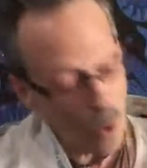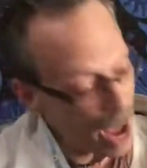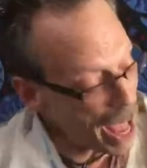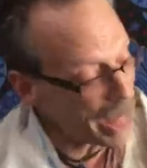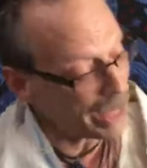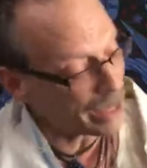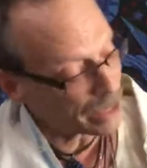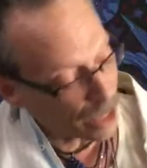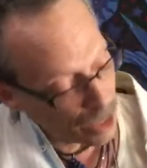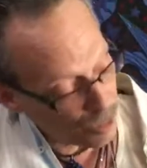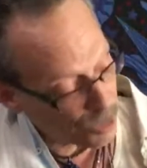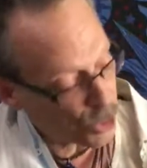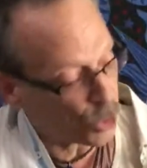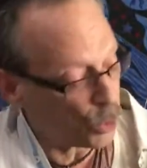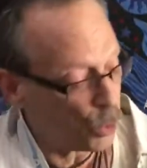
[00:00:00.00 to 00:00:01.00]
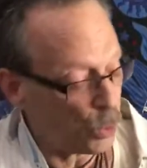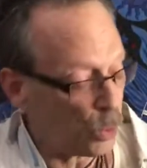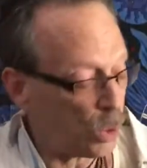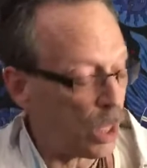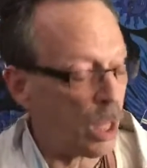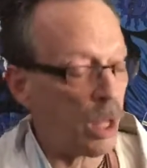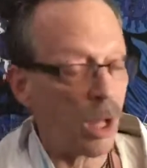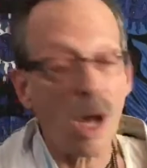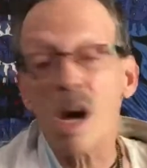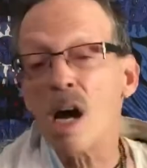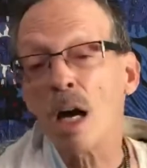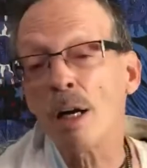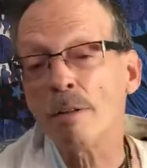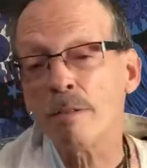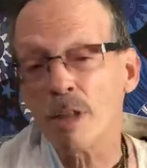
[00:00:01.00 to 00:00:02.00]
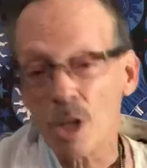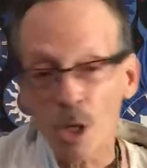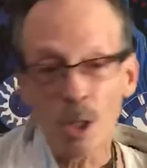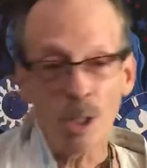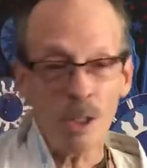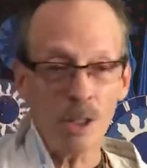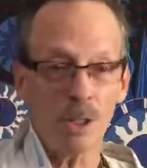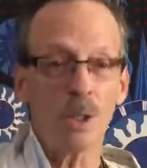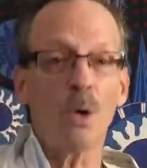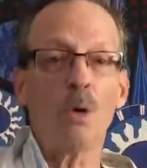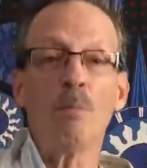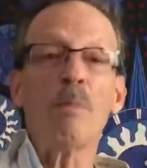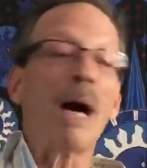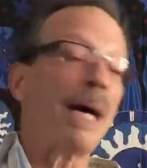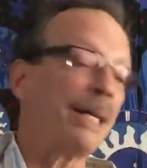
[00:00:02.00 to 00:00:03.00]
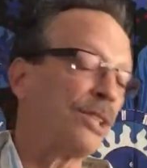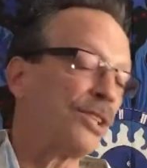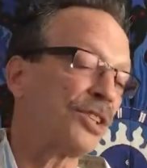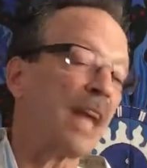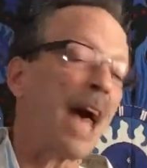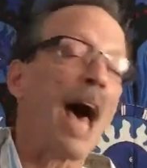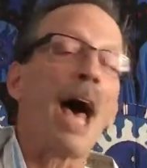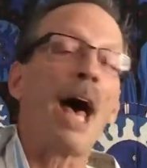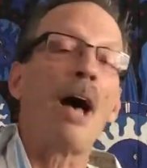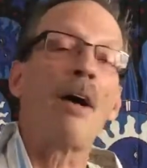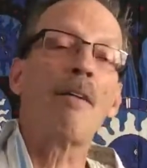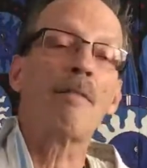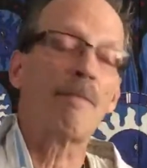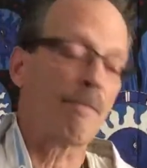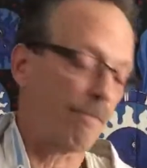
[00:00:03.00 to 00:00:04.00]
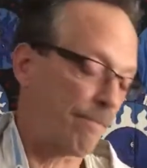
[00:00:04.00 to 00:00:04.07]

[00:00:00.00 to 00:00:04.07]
When it comes to love, you're my style.